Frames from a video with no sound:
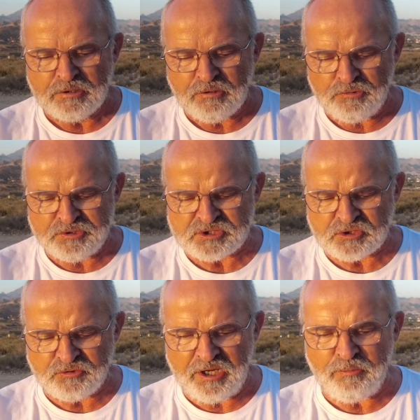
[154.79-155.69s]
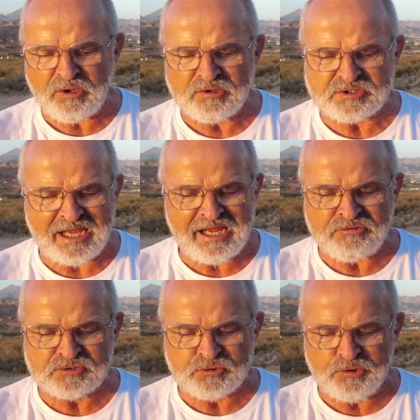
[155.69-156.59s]
on the screen because
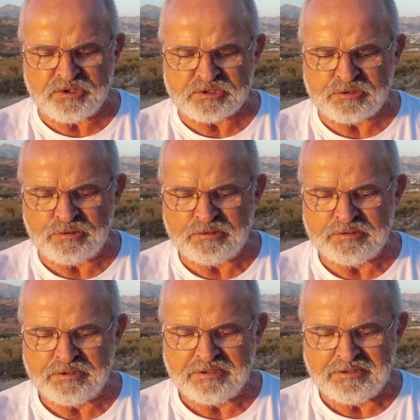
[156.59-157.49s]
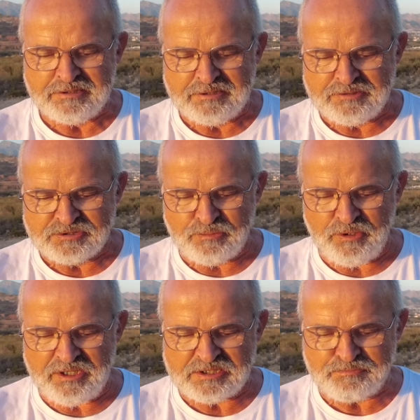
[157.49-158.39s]
Android to
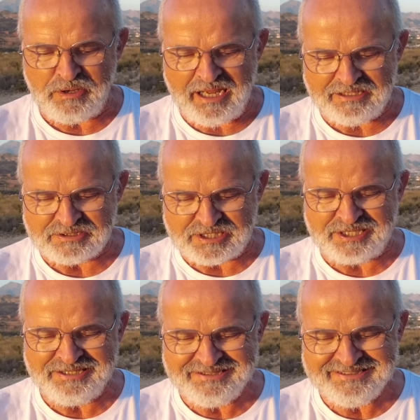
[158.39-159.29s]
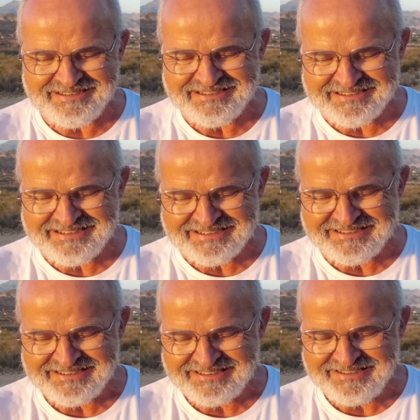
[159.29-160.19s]
me is pants.
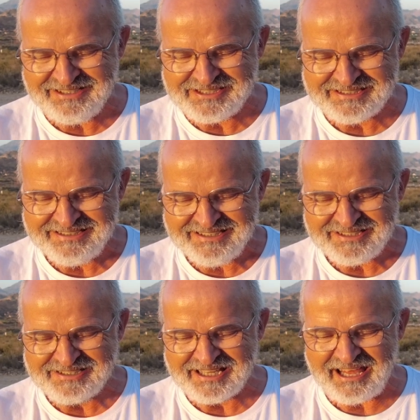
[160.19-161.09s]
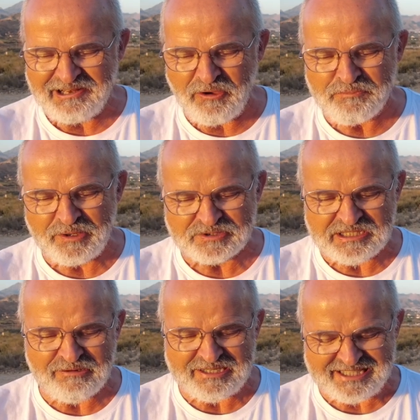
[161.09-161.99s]
That's going to get a lot of people
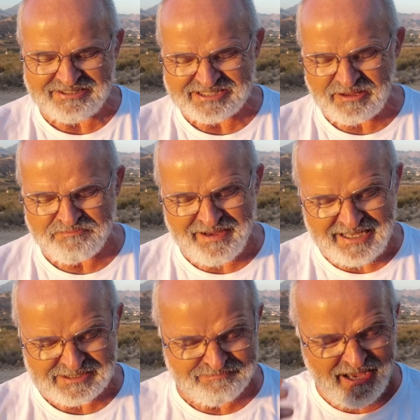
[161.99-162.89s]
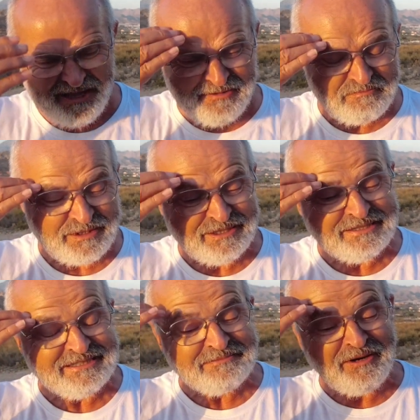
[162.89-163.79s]
saying, oh, it's better
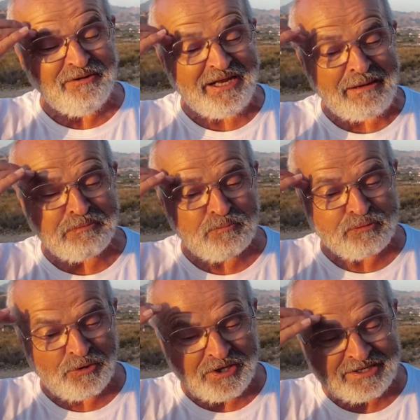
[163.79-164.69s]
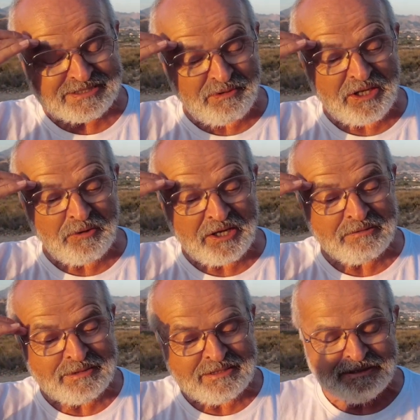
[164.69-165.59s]
than Apple products. But anyway,
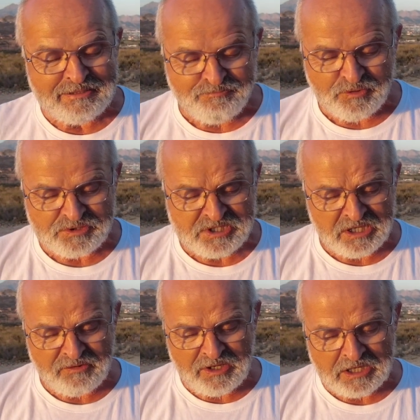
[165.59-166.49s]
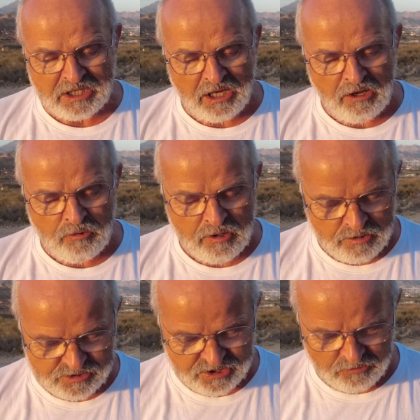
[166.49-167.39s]
I'm just going to give it a
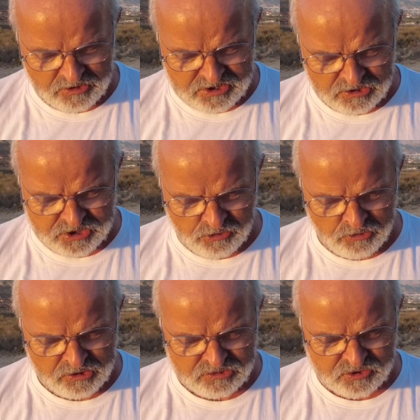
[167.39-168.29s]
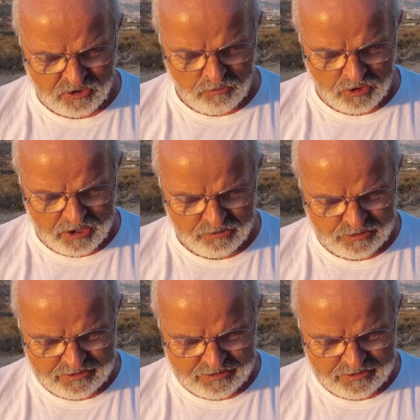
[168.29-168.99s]
go. So I'm just going to turn on the controller,